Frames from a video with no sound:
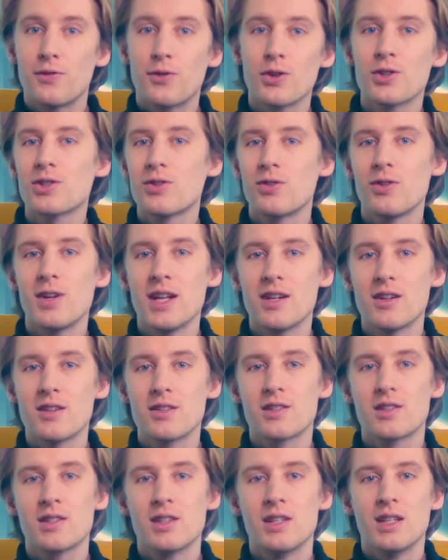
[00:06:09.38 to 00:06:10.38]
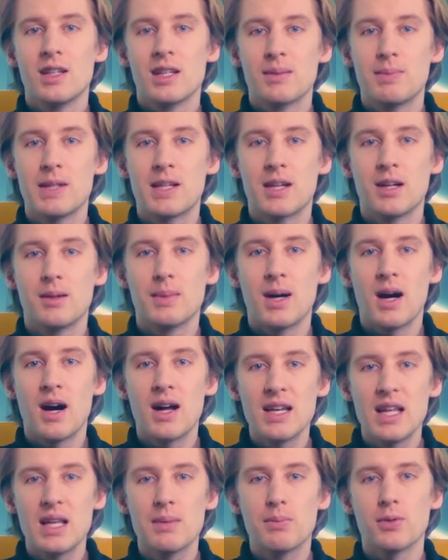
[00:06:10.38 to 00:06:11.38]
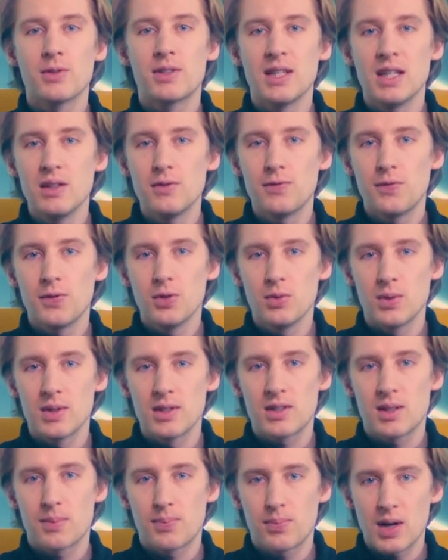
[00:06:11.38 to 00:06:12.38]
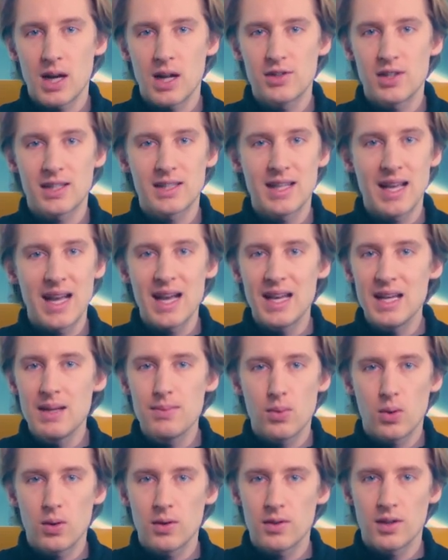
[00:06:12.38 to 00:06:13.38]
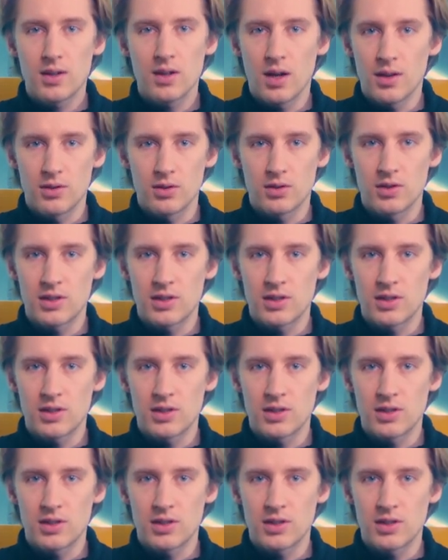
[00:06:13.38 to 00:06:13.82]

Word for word: first creators become unable to influence the project any more than other